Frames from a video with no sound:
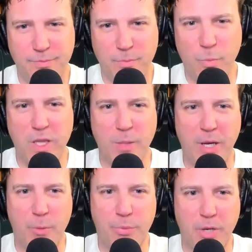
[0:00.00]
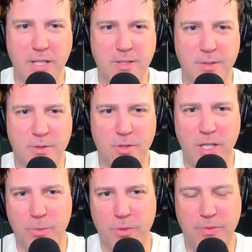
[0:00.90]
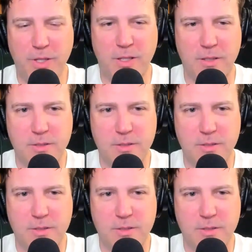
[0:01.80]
When the bow breaks, the cradle will fall.